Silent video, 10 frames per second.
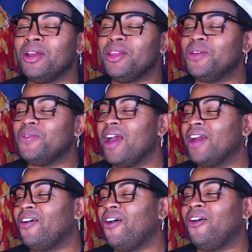You had
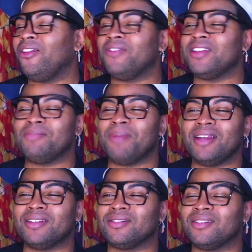all of this
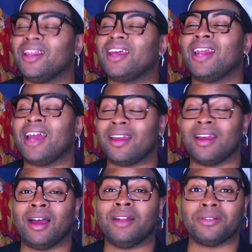patience. Like, and I
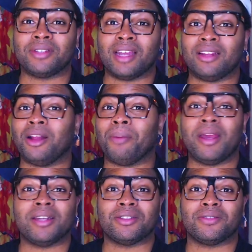understand, you know,
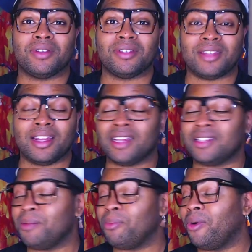patience runs thin. At
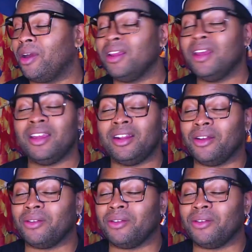some point, you know,